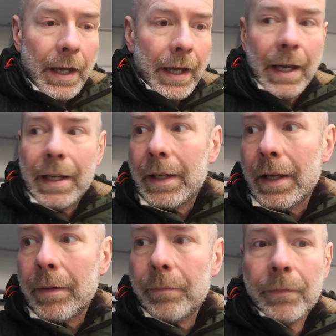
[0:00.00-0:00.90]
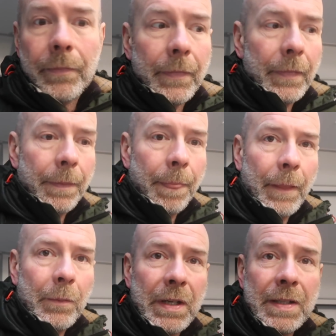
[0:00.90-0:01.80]
And
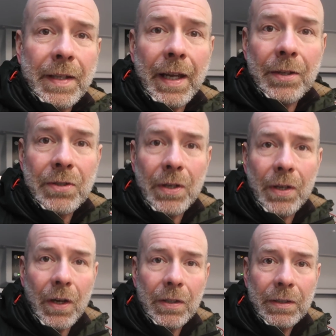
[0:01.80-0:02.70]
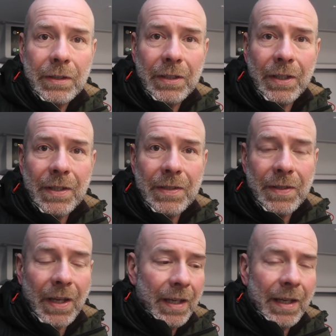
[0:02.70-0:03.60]
we didn't stay out too long
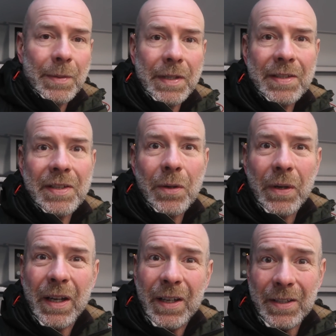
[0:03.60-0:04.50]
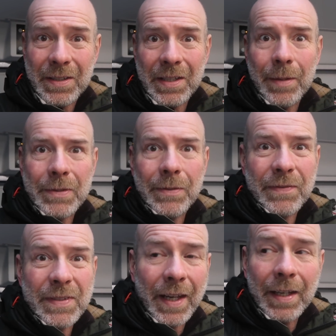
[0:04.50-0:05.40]
because it was actually quite hard at times to
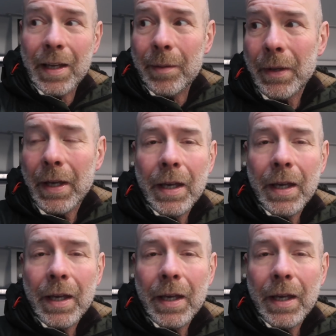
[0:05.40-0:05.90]
even stand up.